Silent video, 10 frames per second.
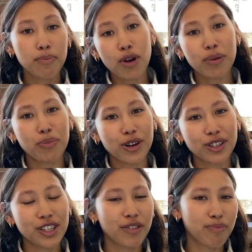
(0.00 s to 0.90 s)

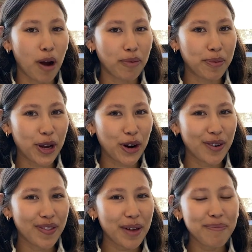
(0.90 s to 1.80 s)
Breadboards. You've probably
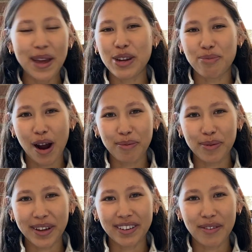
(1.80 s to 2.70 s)
heard of them and you
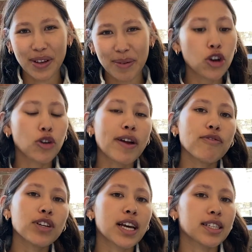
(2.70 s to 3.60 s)
probably love them. They're
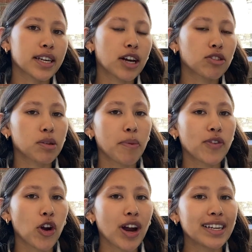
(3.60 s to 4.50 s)
great for testing out some
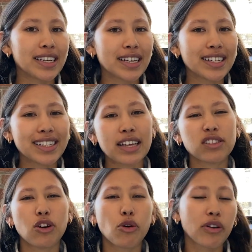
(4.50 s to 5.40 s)
of your ideas
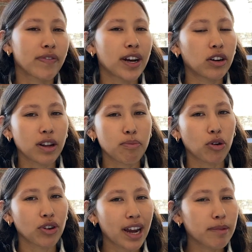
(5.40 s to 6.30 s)
as lower fidelity
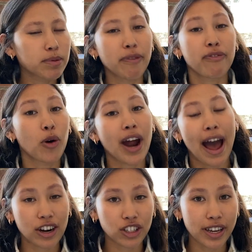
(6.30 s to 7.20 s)
prototypes before
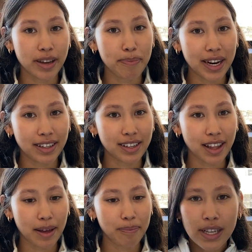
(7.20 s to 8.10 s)
actually committing to
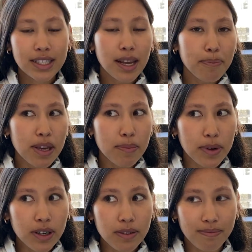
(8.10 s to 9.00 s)
them. Some
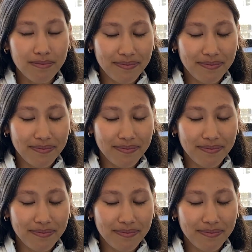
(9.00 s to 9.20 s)
people,